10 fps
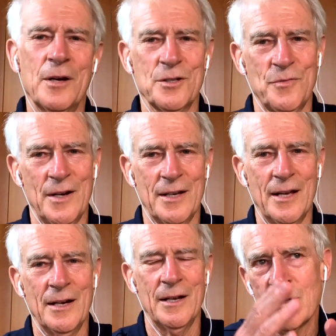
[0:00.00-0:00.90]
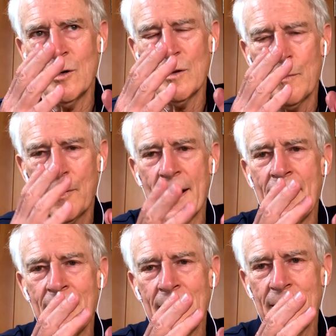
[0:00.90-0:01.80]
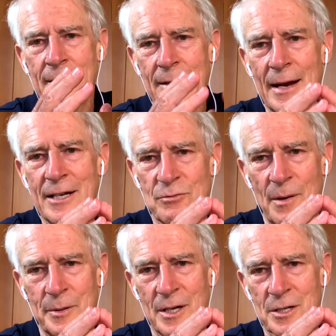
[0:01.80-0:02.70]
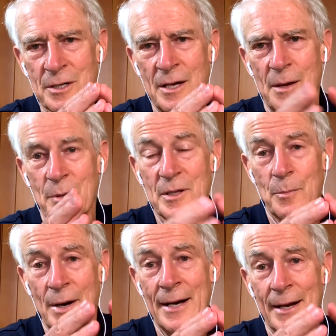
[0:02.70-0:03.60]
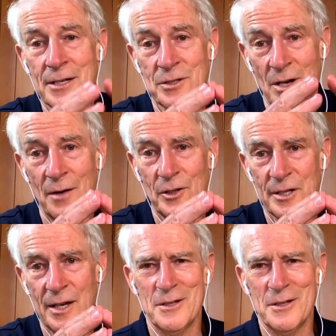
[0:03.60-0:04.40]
is fun again. The brain likes repetition, but the brain likes novelty.